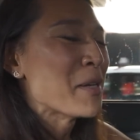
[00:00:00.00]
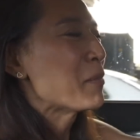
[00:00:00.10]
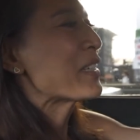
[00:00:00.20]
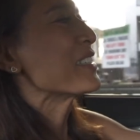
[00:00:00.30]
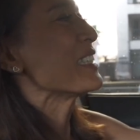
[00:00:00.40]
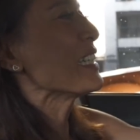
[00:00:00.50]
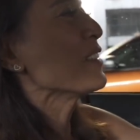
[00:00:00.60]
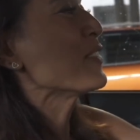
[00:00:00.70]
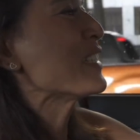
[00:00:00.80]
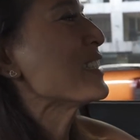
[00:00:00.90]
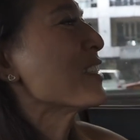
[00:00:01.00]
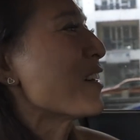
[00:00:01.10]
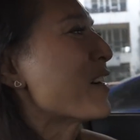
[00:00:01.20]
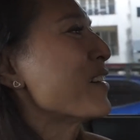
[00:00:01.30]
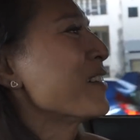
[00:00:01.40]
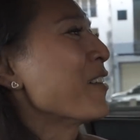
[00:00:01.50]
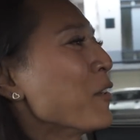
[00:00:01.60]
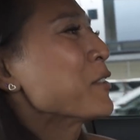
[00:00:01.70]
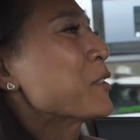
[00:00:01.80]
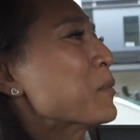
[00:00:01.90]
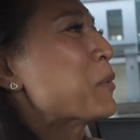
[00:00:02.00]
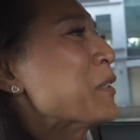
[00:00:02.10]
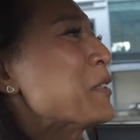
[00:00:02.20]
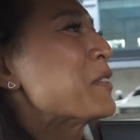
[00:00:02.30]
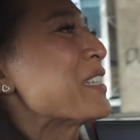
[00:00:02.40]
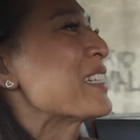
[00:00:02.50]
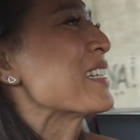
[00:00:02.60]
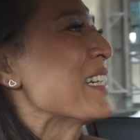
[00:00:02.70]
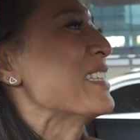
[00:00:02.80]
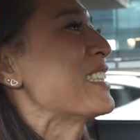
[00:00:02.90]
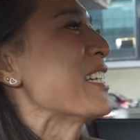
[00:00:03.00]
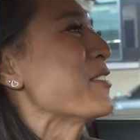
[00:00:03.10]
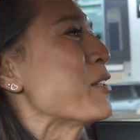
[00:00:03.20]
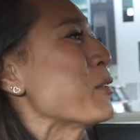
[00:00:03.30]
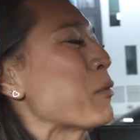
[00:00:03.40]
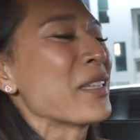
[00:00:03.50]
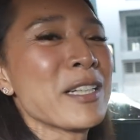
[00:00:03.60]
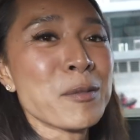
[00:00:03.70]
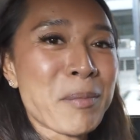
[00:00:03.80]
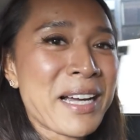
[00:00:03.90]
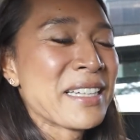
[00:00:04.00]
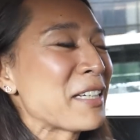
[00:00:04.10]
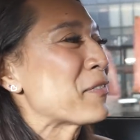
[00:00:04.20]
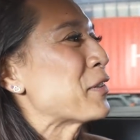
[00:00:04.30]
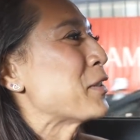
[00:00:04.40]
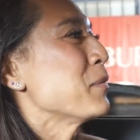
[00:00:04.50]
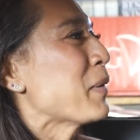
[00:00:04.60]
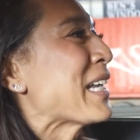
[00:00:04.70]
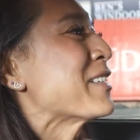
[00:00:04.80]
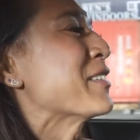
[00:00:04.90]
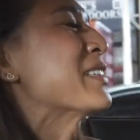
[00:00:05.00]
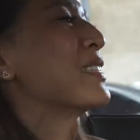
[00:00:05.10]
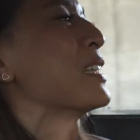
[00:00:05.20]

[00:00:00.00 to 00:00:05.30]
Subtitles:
Because EVs are also polluting in general when they're mining for their batteries.